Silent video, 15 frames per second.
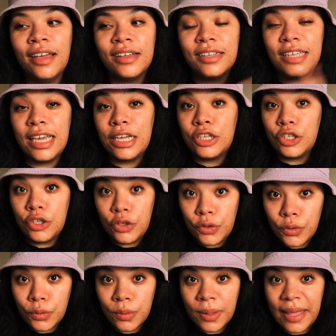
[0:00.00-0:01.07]
take
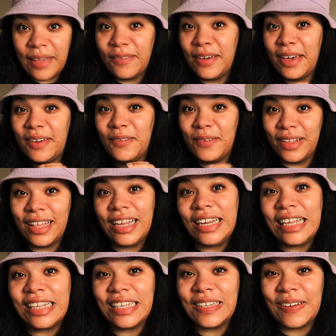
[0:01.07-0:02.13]
2 if I really
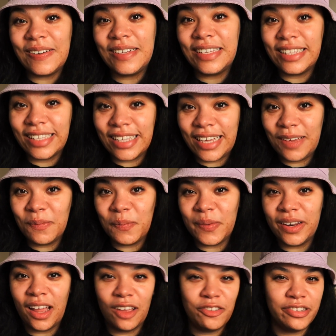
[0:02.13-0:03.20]
need to go to sleep,
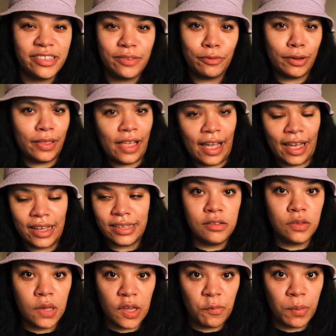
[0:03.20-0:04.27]
not just relax. I
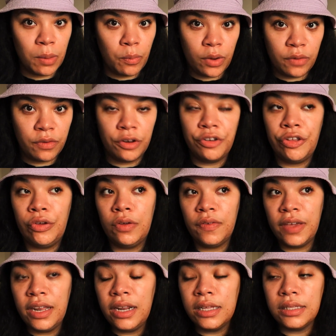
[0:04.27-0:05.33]
also give my boyfriend 2 if
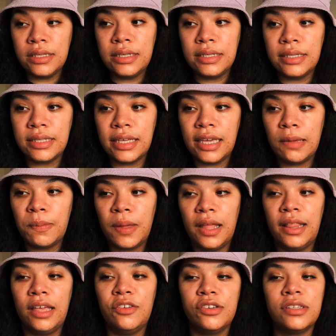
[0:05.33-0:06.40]
he needs to sleep, and
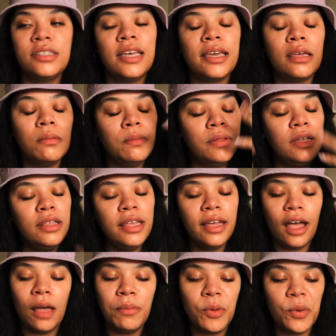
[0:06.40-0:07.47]
they just like completely
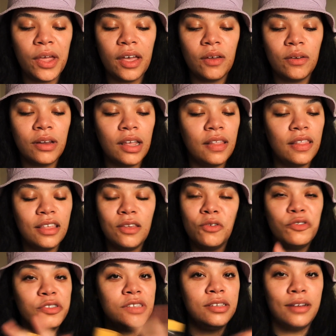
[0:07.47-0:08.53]
calm you down, and then you
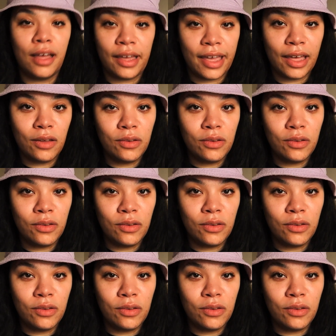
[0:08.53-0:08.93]
just knock out.